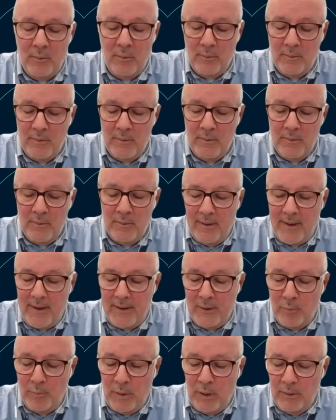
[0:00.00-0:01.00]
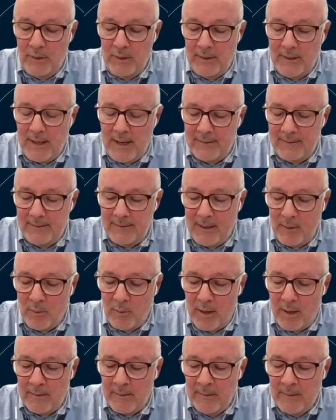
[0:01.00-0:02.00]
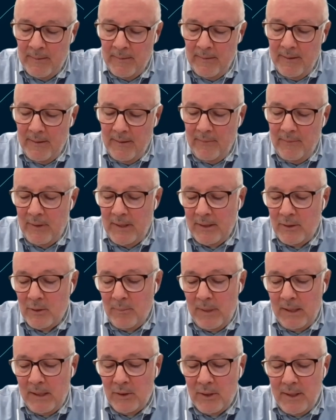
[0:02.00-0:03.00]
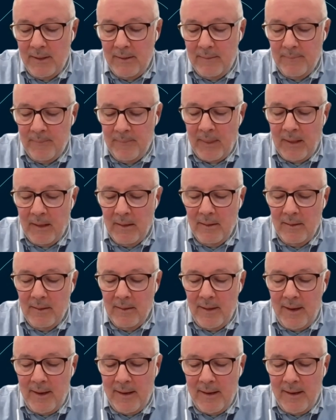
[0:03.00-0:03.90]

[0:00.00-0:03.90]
And interest on capital, that's the priority.